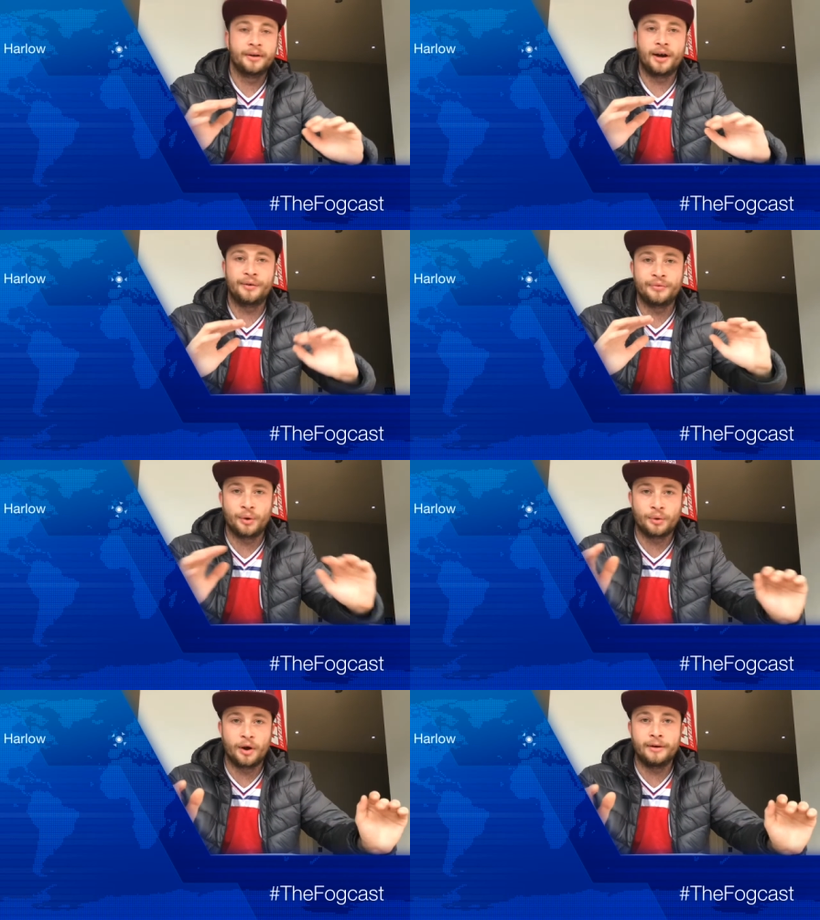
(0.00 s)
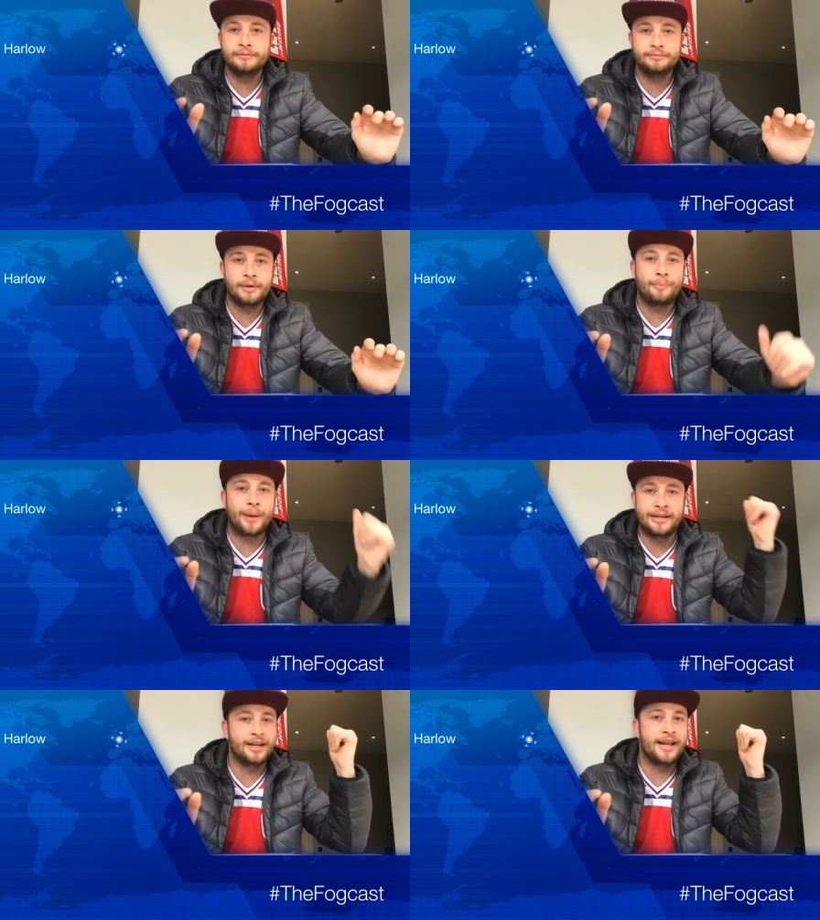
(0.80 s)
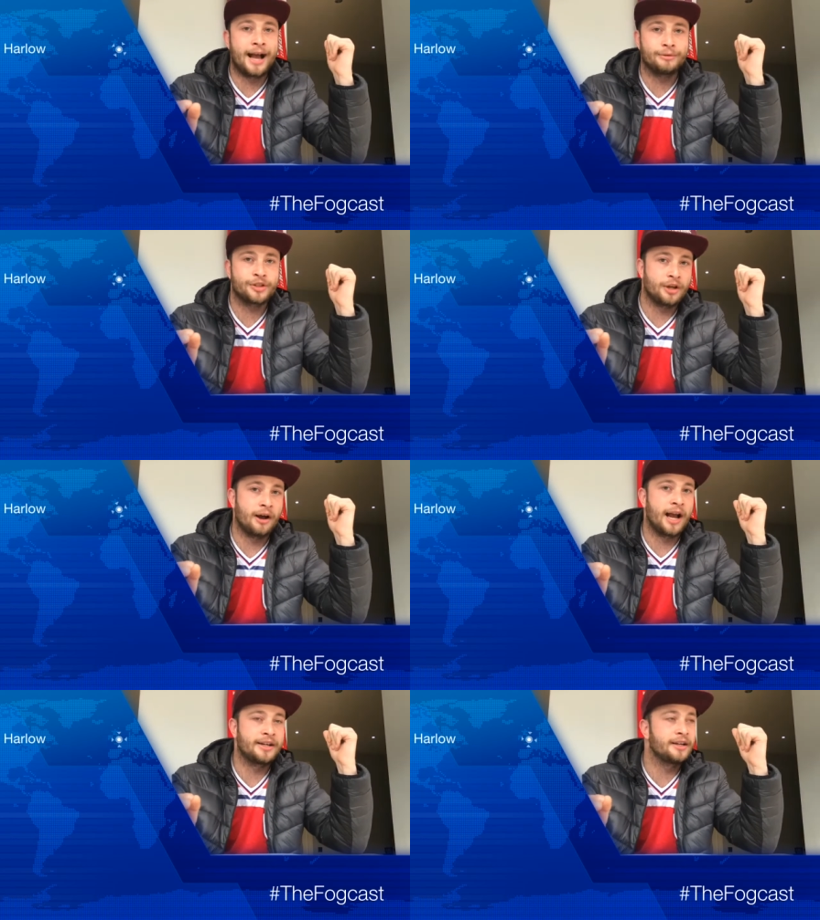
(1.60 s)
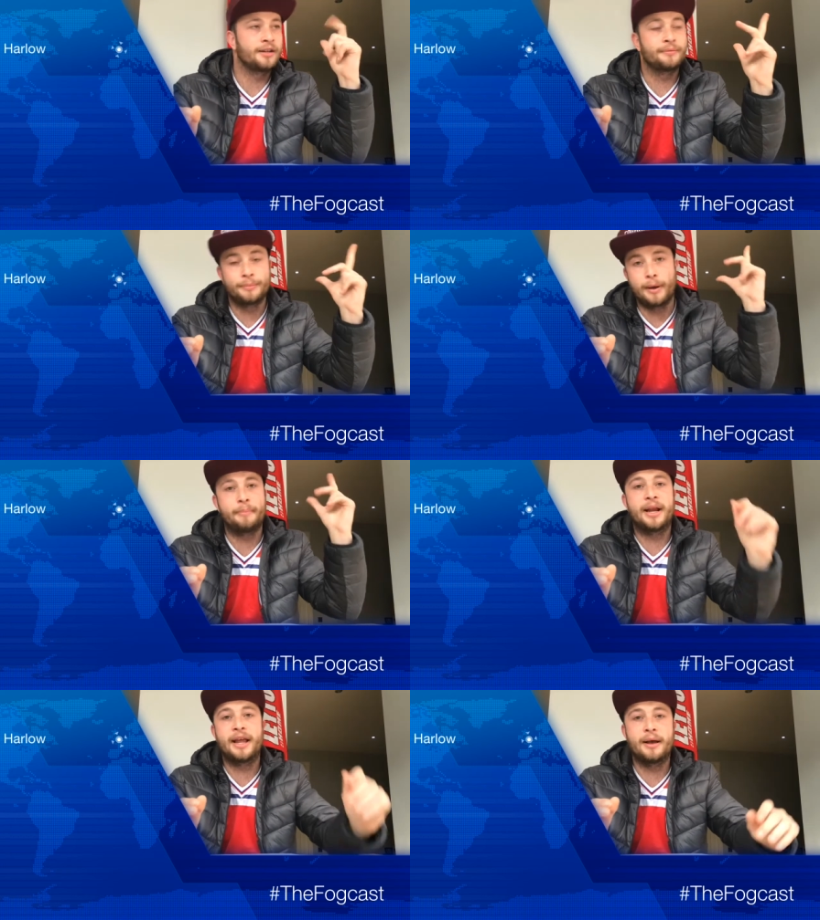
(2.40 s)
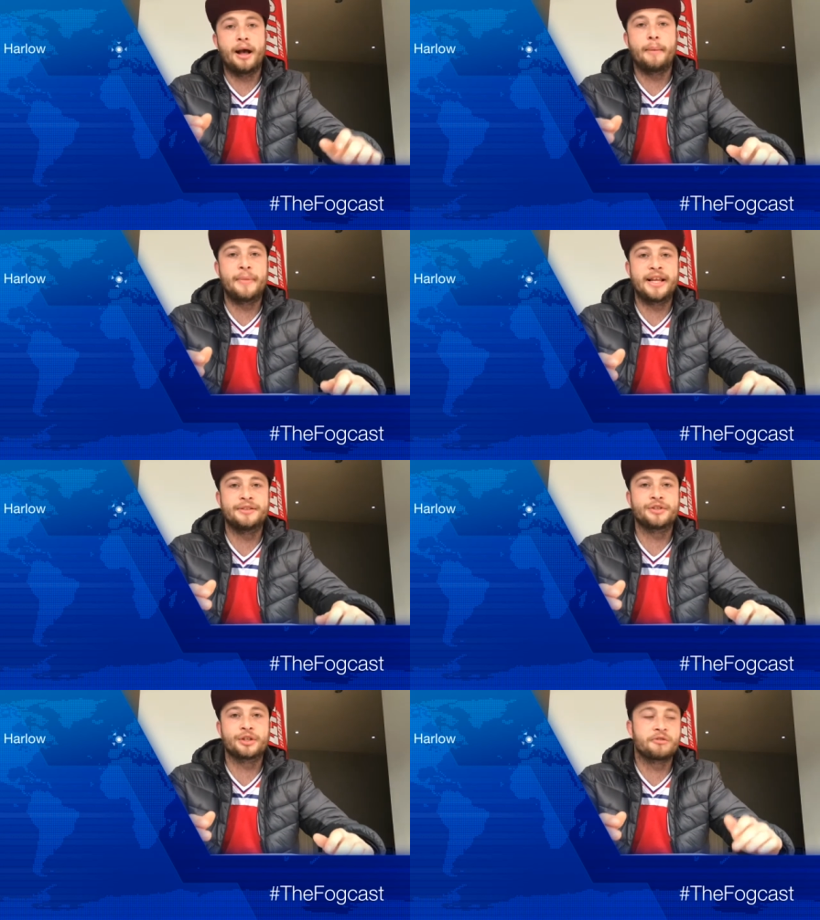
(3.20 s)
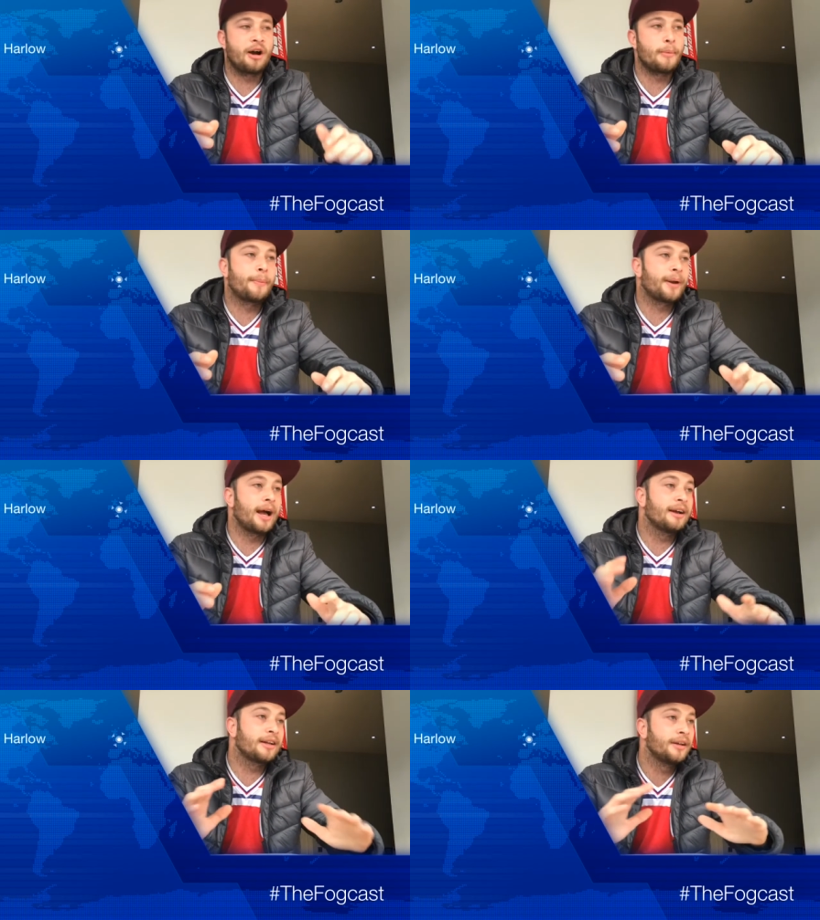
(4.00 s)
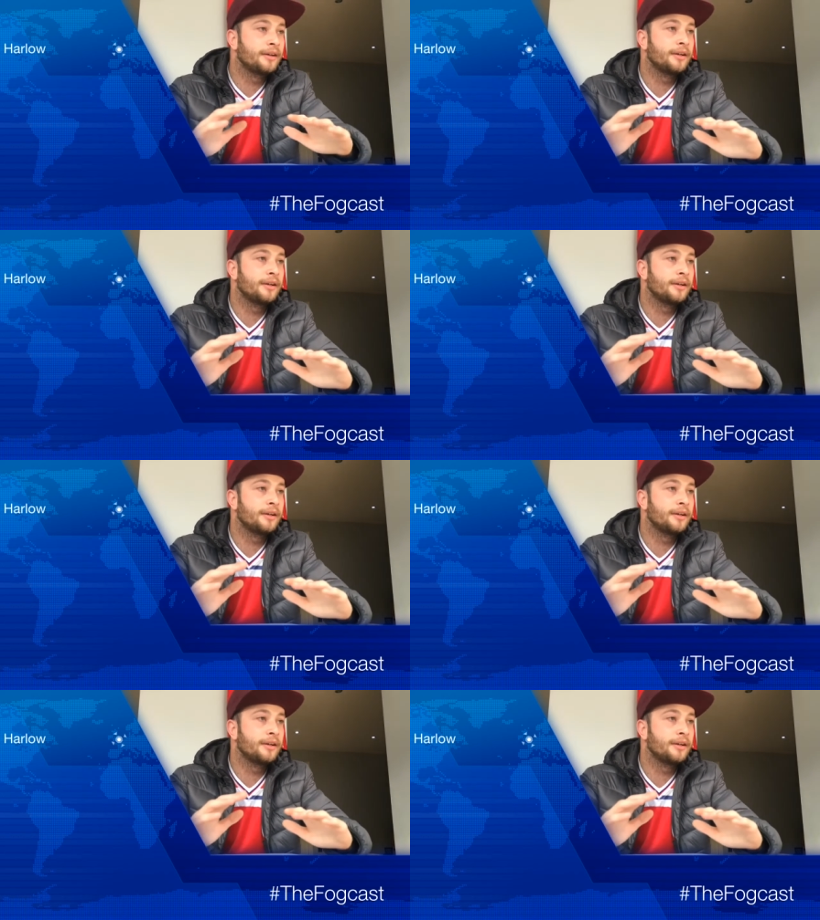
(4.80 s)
I've not got a Bentley outside and then a million subscriber plaque.